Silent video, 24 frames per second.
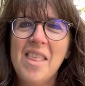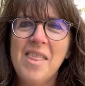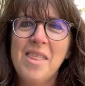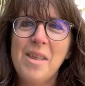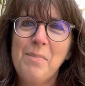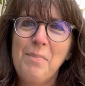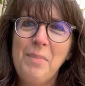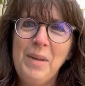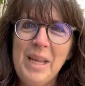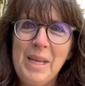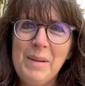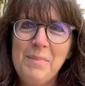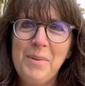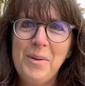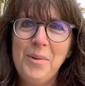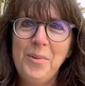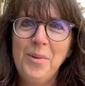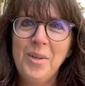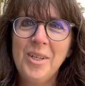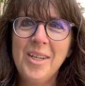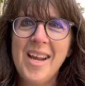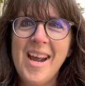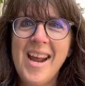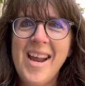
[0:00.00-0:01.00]
The people
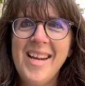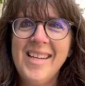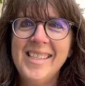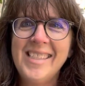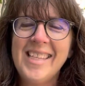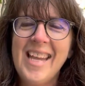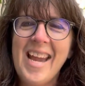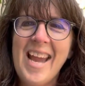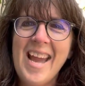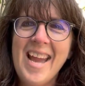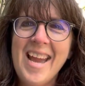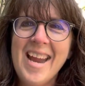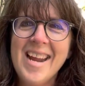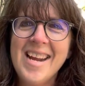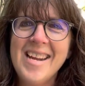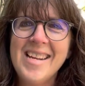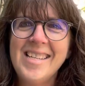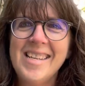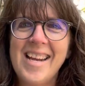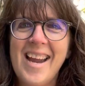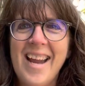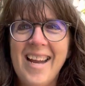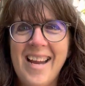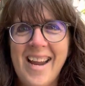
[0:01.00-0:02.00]
were nice,
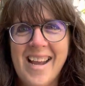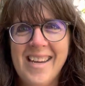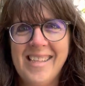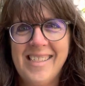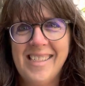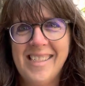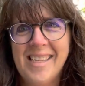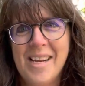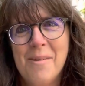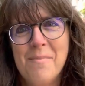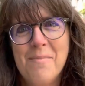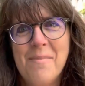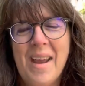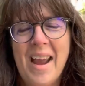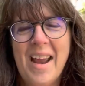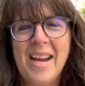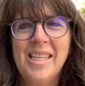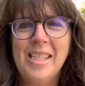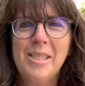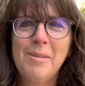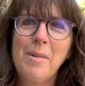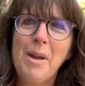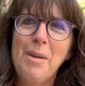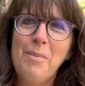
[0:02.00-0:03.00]
and I got to come
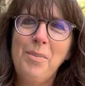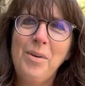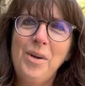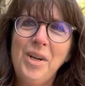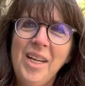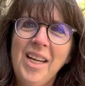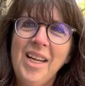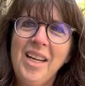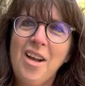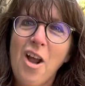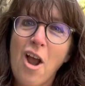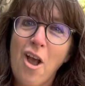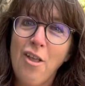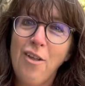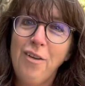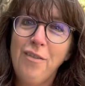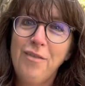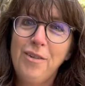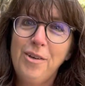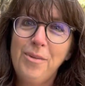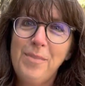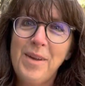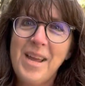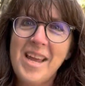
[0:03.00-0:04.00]
back to my pretty
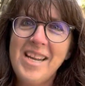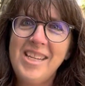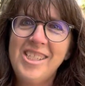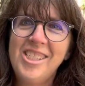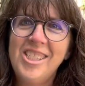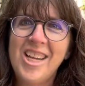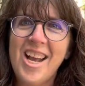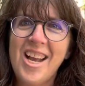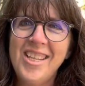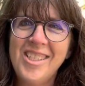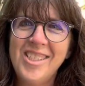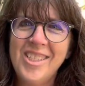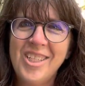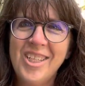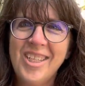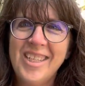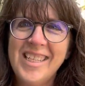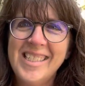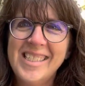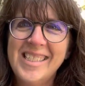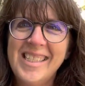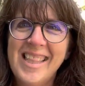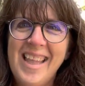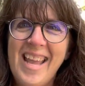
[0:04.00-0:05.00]
colorful bench on
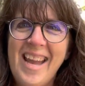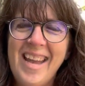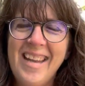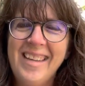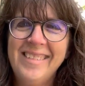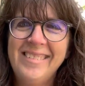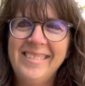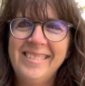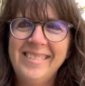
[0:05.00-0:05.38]
Circus Lane.